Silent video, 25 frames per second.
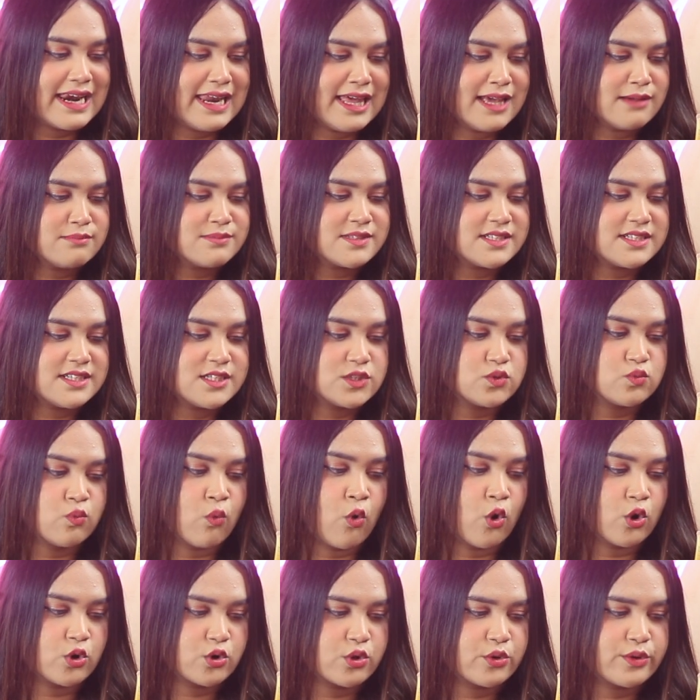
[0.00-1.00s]
claims it is
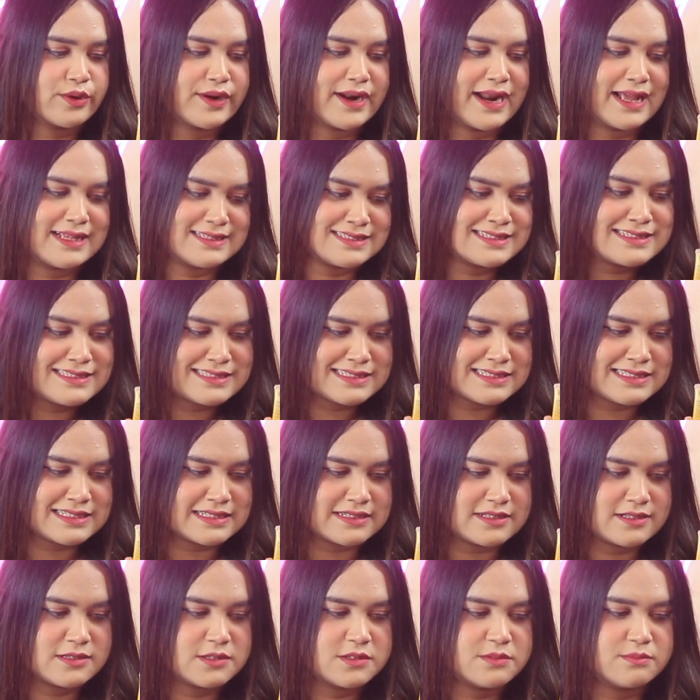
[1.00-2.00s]
water
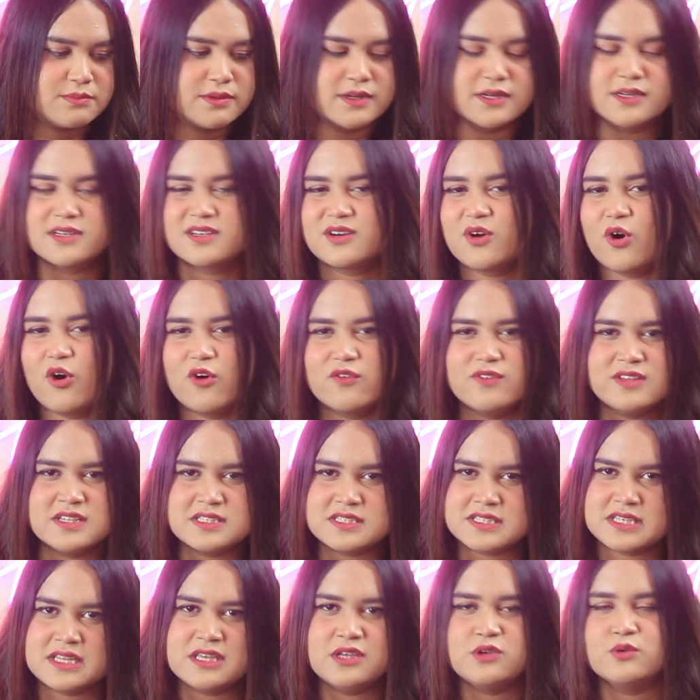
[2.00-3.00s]
resistant, but
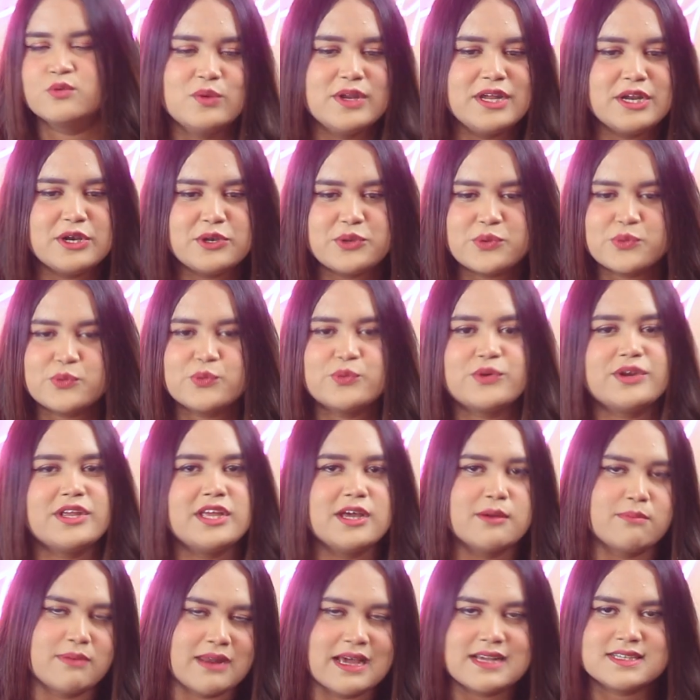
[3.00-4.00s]
obviously you need to
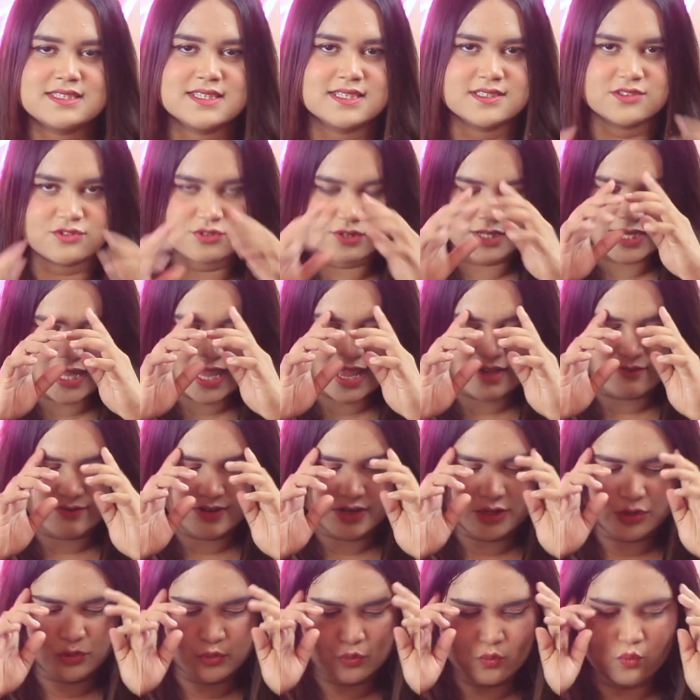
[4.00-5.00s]
reapply sunscreen
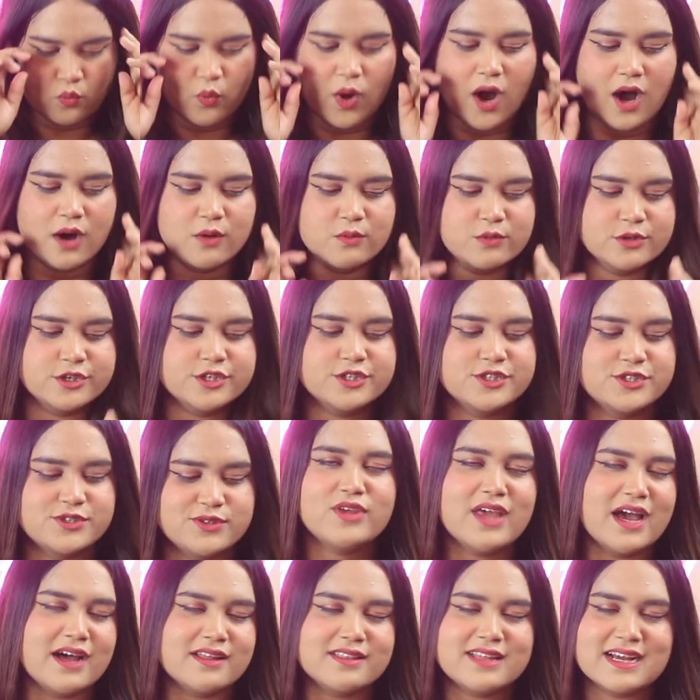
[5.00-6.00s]
every 2 hours. So
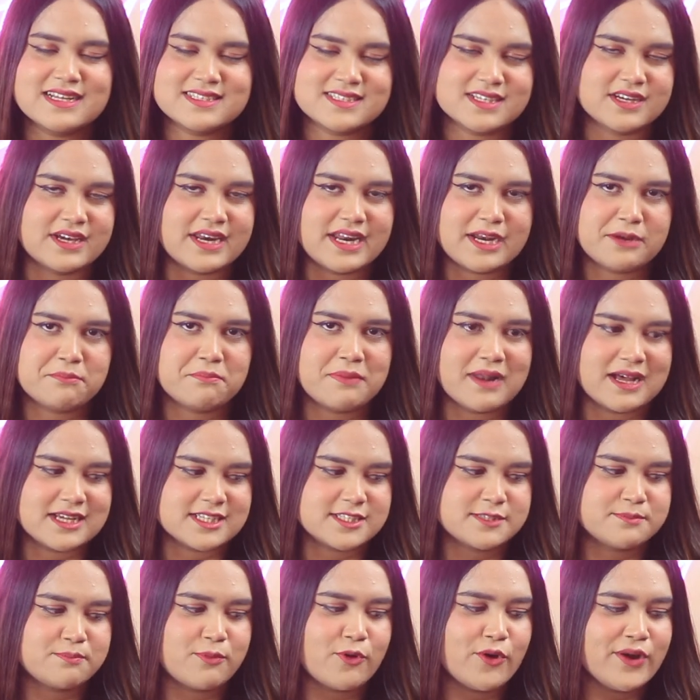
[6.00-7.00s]
yeah, that's a great
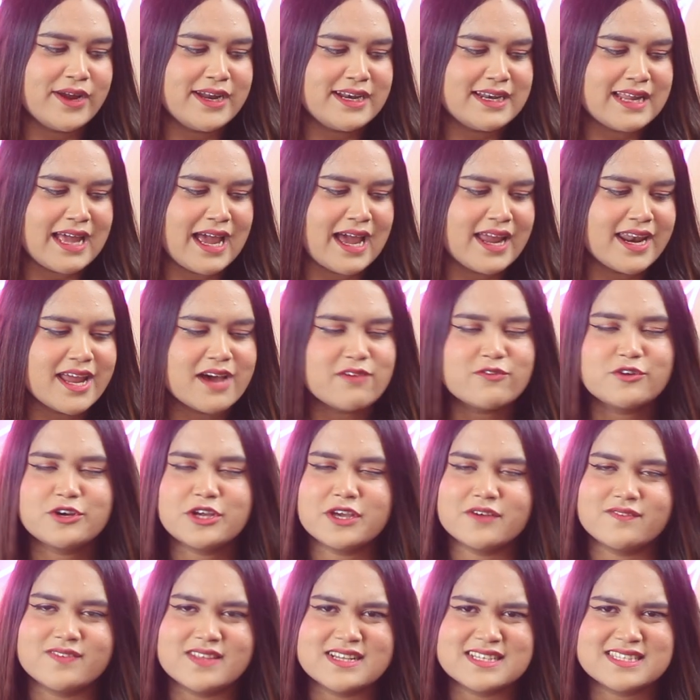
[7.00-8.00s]
plus point, and I would
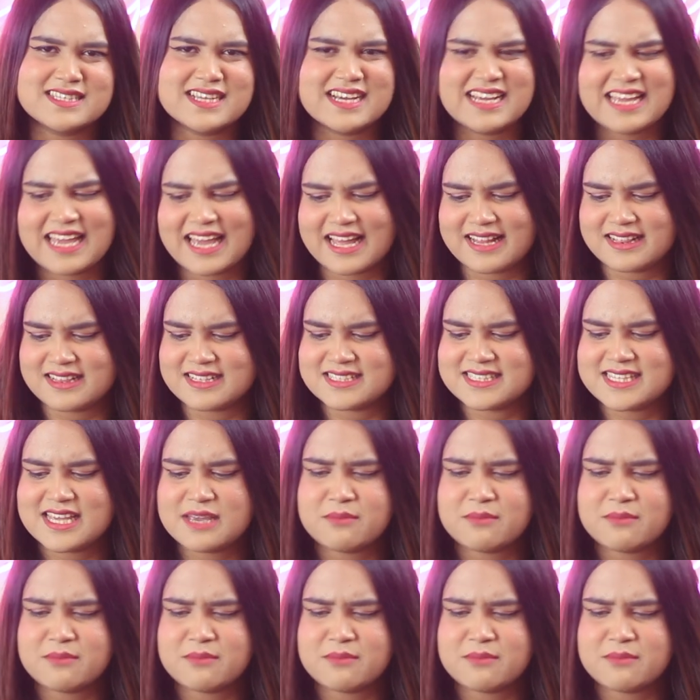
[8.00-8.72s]
give this again the